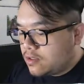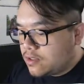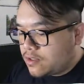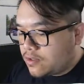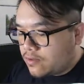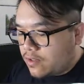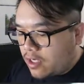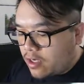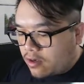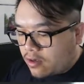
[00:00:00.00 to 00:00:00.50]

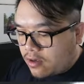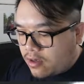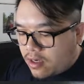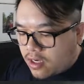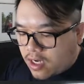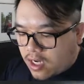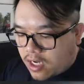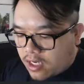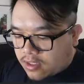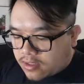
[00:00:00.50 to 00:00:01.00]
So they are
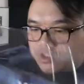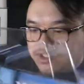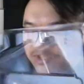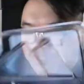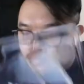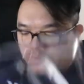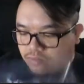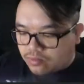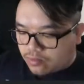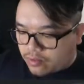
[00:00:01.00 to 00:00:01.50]
not
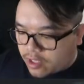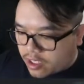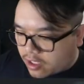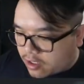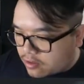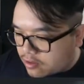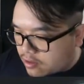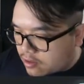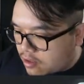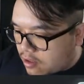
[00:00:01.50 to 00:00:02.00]
just
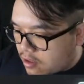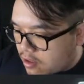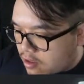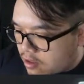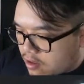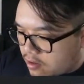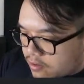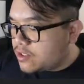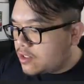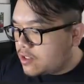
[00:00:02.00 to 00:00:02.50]
regular
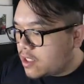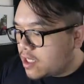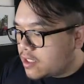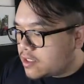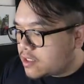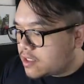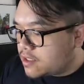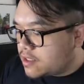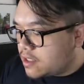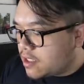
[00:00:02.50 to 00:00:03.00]
cards. You
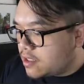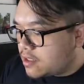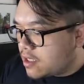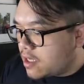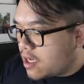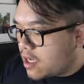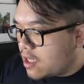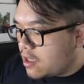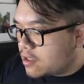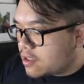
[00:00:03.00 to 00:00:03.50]
guys can see the
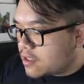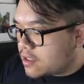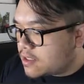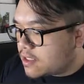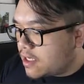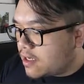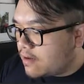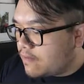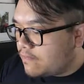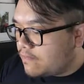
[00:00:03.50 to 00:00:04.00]

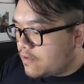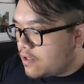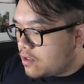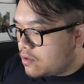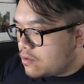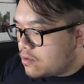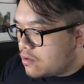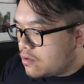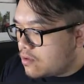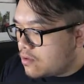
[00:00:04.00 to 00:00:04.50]
Alakazam V.
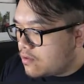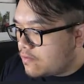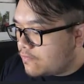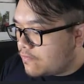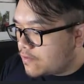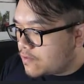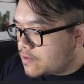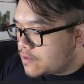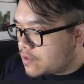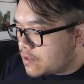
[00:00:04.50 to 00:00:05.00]
Oh,
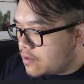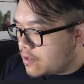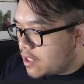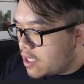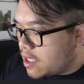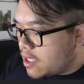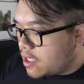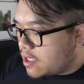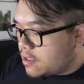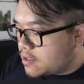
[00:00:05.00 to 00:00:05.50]
feels so
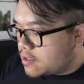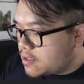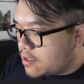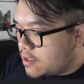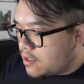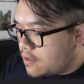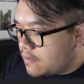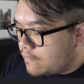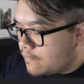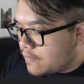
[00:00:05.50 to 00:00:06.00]
nice.
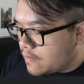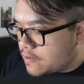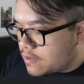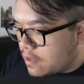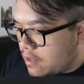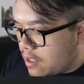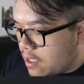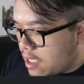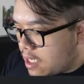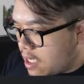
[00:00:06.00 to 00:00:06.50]
Feels
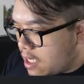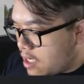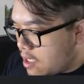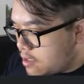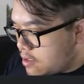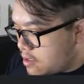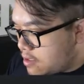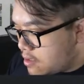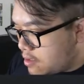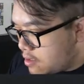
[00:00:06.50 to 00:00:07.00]
so
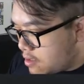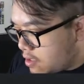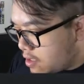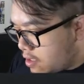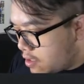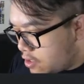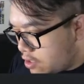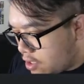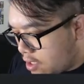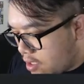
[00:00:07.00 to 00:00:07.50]
nice to the
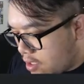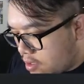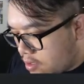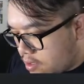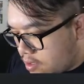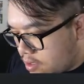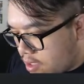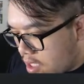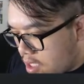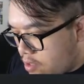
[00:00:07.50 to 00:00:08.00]
touch.
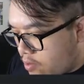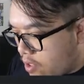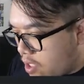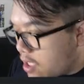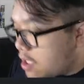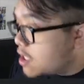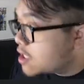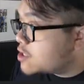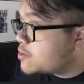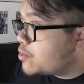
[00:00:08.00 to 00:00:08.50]

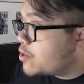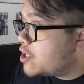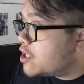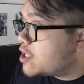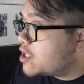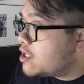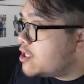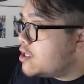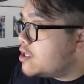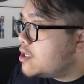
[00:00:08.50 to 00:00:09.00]
Centering looks
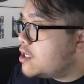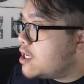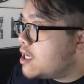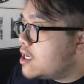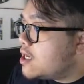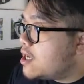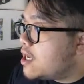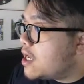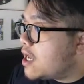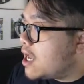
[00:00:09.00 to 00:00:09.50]
pretty good.
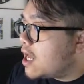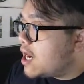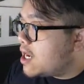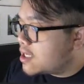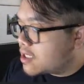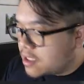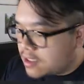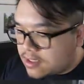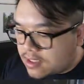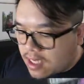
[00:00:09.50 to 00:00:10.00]

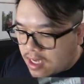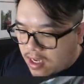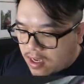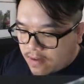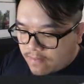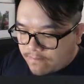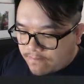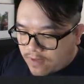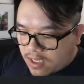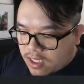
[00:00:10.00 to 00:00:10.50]

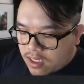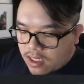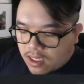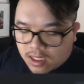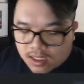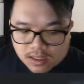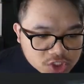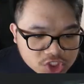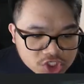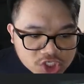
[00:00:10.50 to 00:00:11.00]
Alakazam
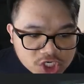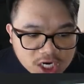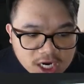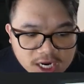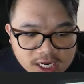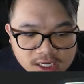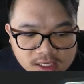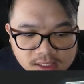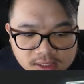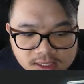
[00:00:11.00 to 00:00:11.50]
V.
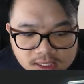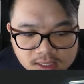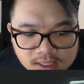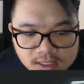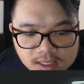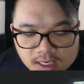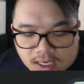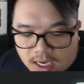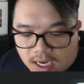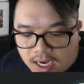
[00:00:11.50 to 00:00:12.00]
Giant
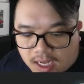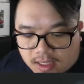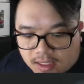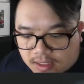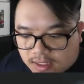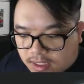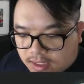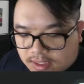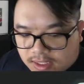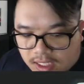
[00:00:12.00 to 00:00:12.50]

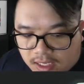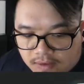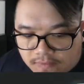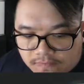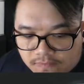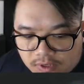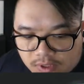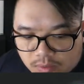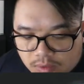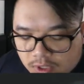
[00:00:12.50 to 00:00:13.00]
Alakazam
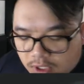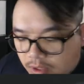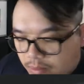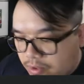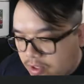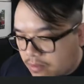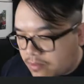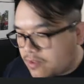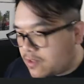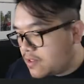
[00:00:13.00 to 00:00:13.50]
V. We're going to
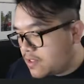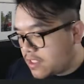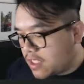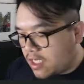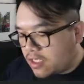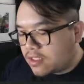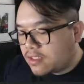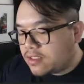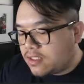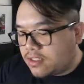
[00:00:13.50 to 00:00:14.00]
put him to the
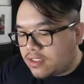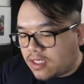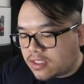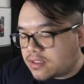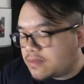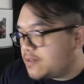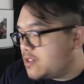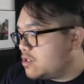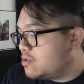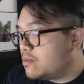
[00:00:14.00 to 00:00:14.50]
side because he
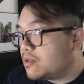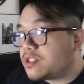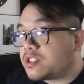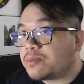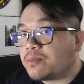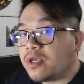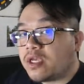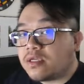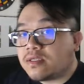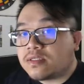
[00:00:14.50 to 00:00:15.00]
takes up too much
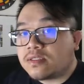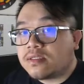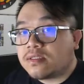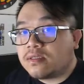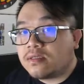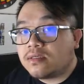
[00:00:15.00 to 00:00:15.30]
space.